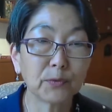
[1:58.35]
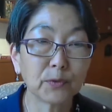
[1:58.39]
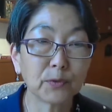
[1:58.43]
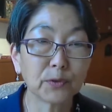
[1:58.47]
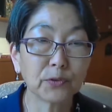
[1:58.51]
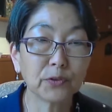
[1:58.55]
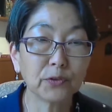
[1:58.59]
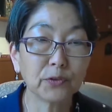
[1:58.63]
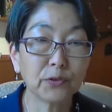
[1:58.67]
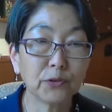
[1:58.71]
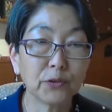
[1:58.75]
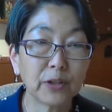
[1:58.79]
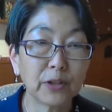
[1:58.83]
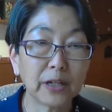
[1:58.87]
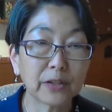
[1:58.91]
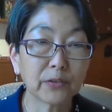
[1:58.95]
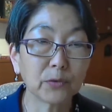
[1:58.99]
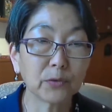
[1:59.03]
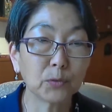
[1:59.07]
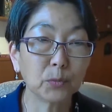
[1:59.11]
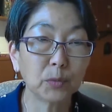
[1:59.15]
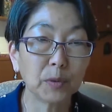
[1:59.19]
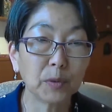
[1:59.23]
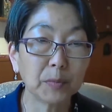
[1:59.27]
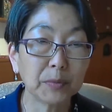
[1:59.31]
versus
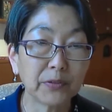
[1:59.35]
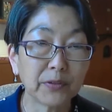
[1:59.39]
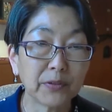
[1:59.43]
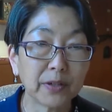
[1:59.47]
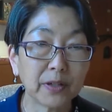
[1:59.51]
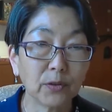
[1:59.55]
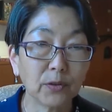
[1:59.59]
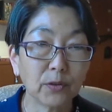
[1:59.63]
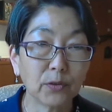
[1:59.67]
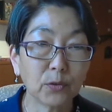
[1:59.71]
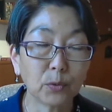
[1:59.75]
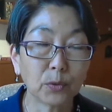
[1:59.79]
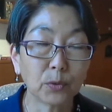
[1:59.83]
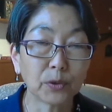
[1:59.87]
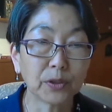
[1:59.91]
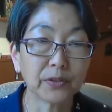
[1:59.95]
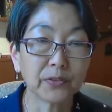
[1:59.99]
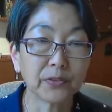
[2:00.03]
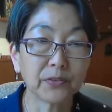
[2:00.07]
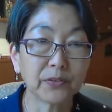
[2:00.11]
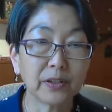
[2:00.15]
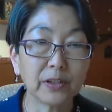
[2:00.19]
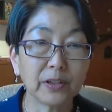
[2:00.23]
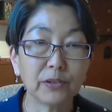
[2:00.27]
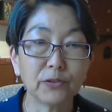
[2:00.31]
Jackson Women's Health
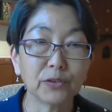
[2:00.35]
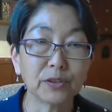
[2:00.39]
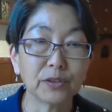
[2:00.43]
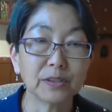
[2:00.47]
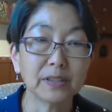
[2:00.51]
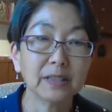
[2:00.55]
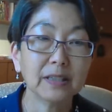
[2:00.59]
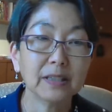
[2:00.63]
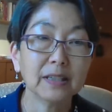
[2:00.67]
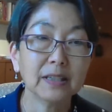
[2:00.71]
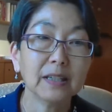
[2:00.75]
Organization.